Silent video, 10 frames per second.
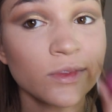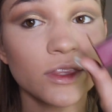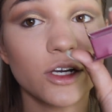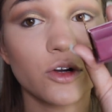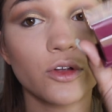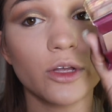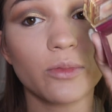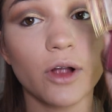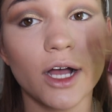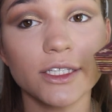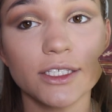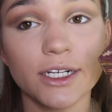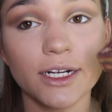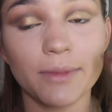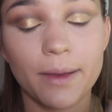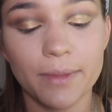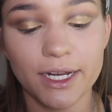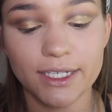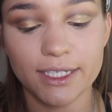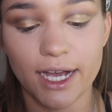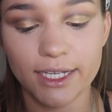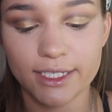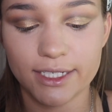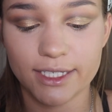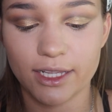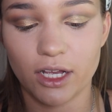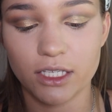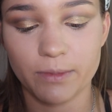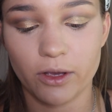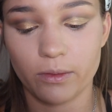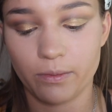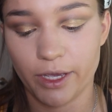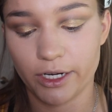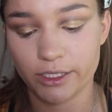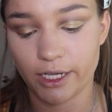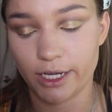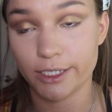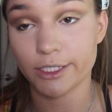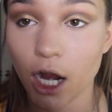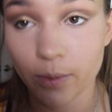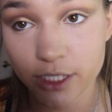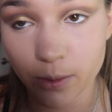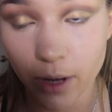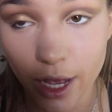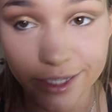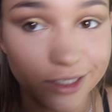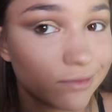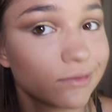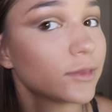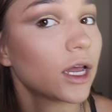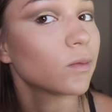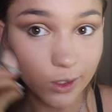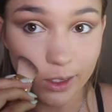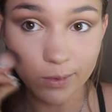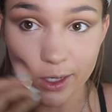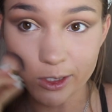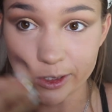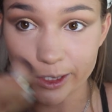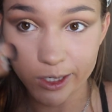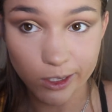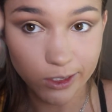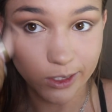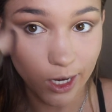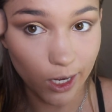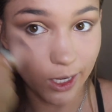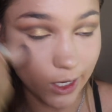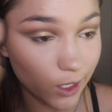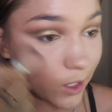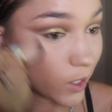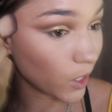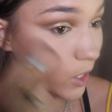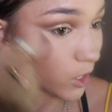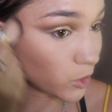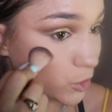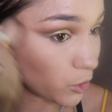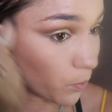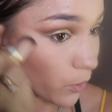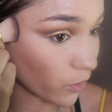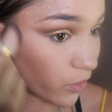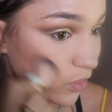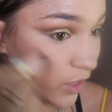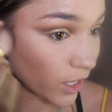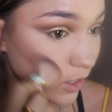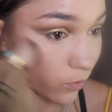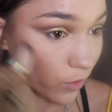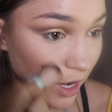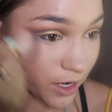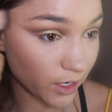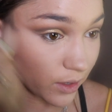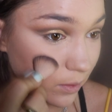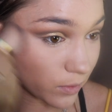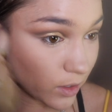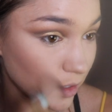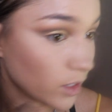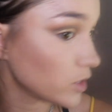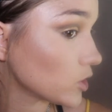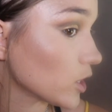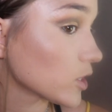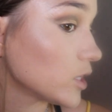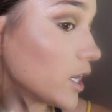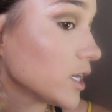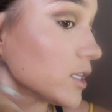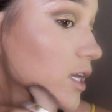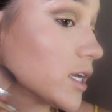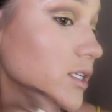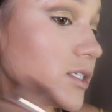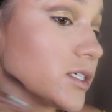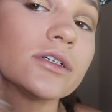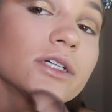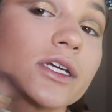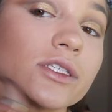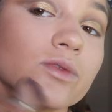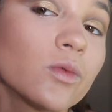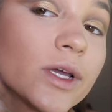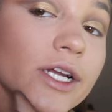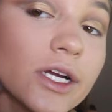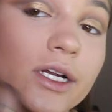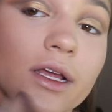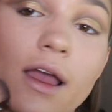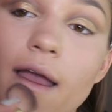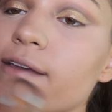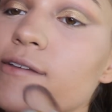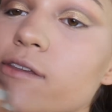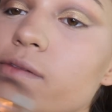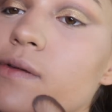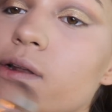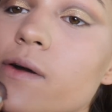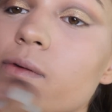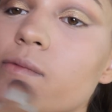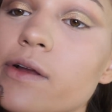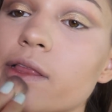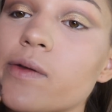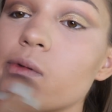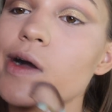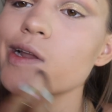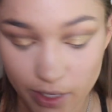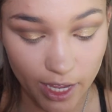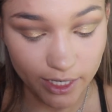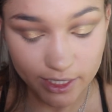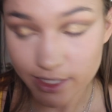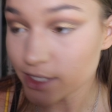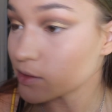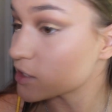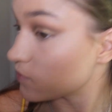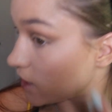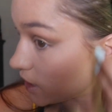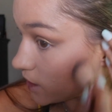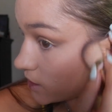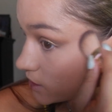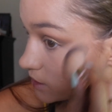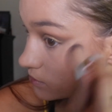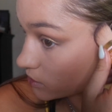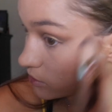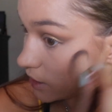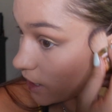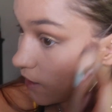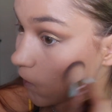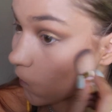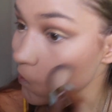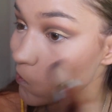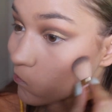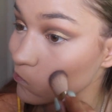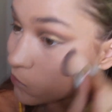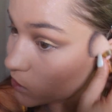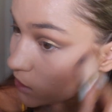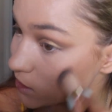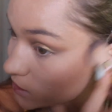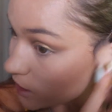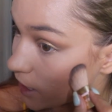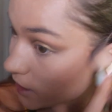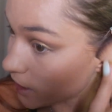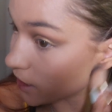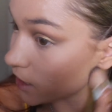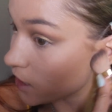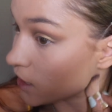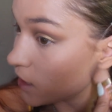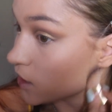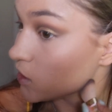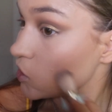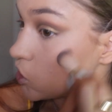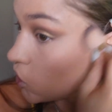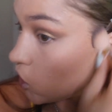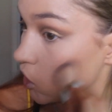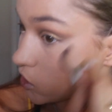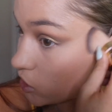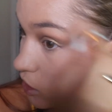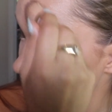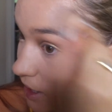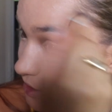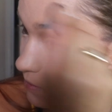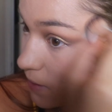the Hoola bronzer, my mini size, because I lost my bigger size. Are we surprised? No. Really make sure it's not a super thick random dark line that creates weird things you really don't really want. But yeah, Disney was fun. Disney was great. Really excited to go back to